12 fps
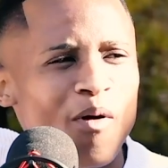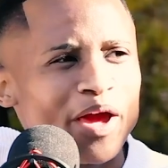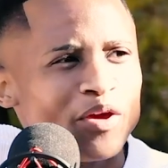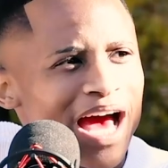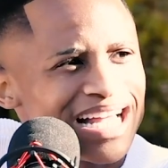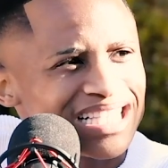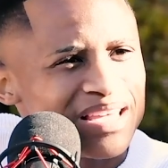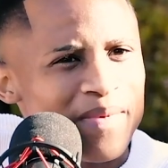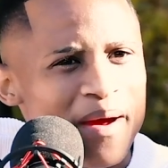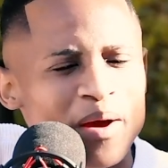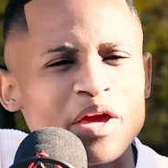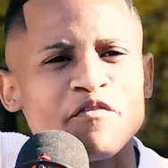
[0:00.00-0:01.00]
you asking
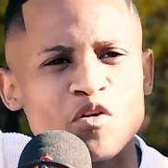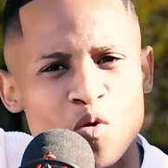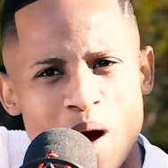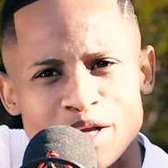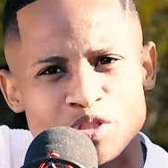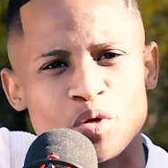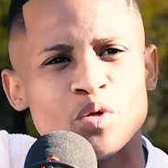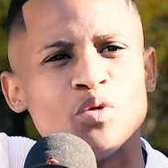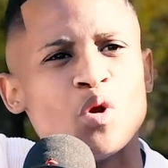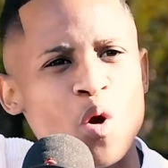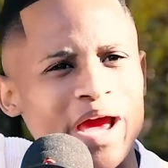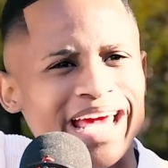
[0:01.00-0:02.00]
that? If you want to
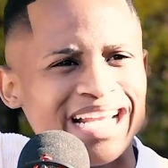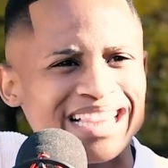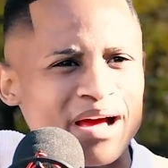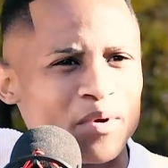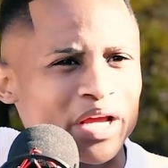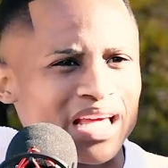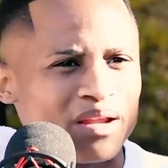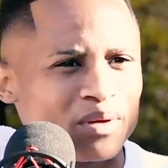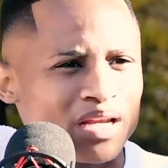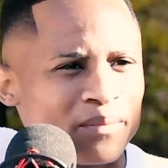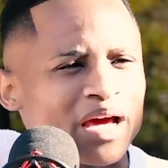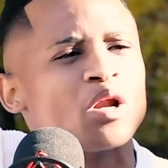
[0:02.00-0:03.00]
know anything about Kile
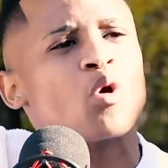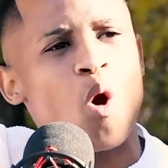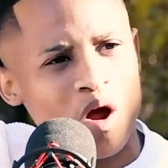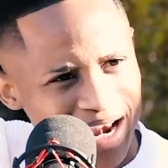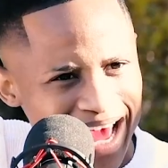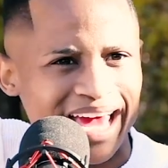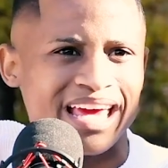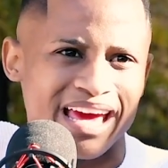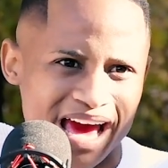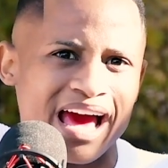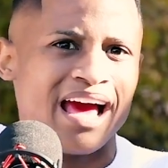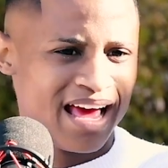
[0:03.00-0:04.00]
Bukile Mekano, call her
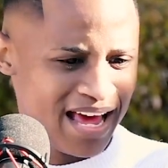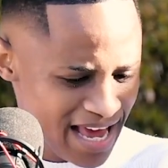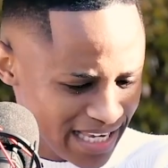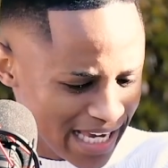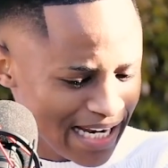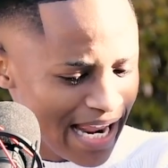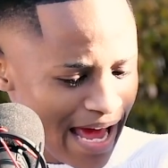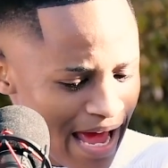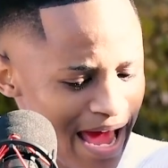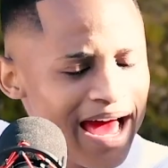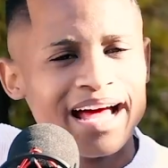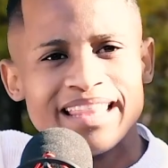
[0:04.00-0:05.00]
here. Kile,
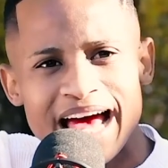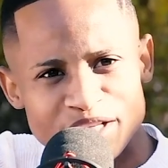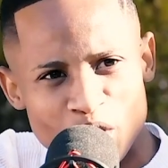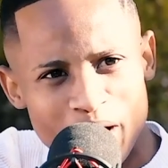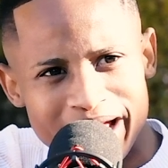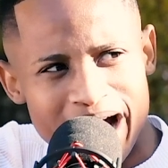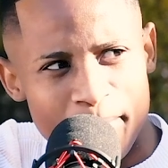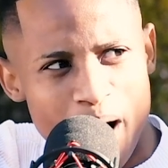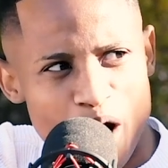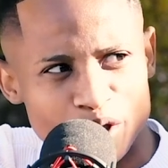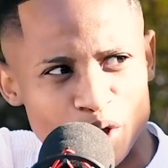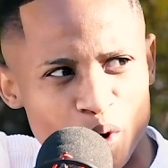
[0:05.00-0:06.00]
they're talking
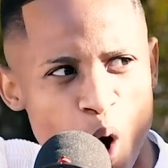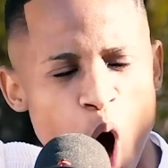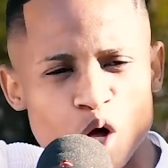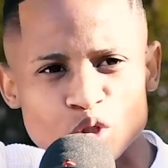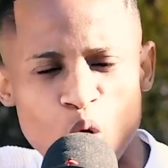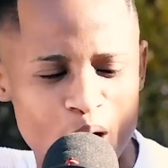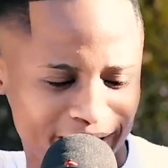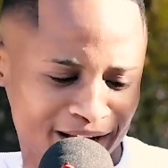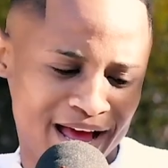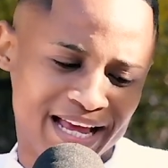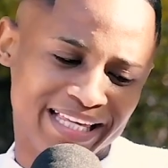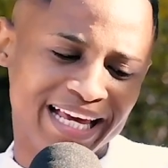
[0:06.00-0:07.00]
about you. Hold on,
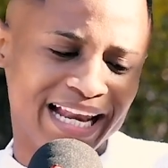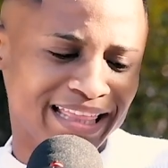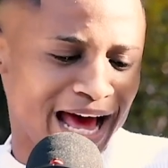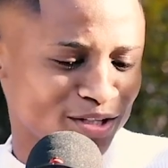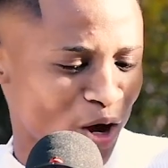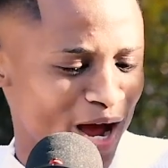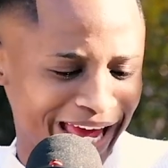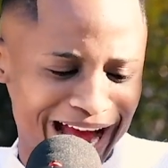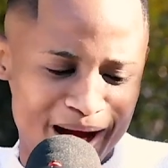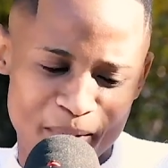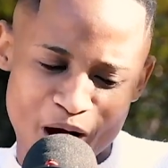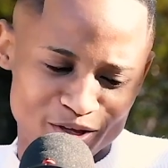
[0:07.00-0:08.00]
Kile, they're talking
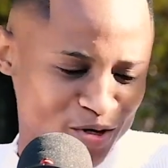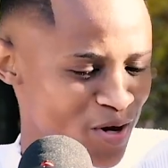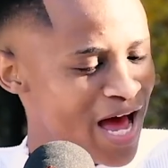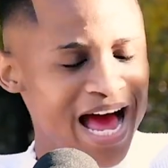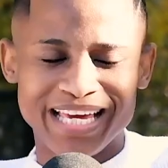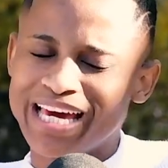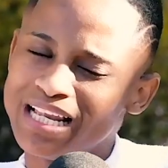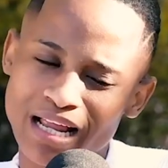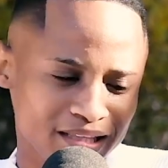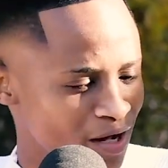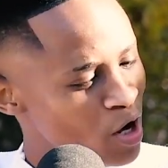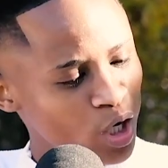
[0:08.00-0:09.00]
about you. Kile,
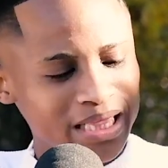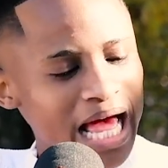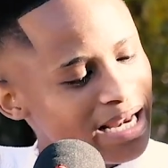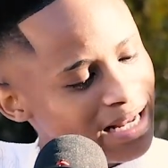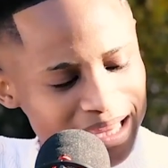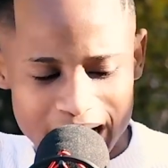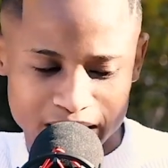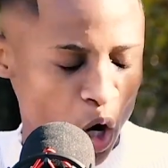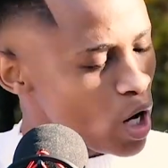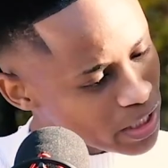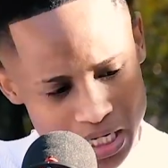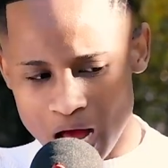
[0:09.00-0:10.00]
they're
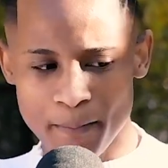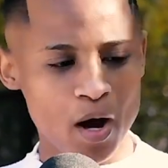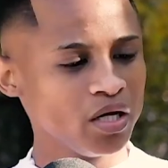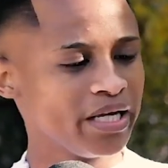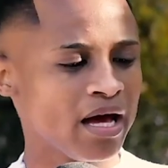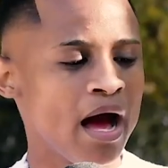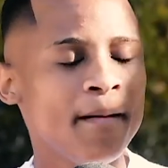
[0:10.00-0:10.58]
talking about you.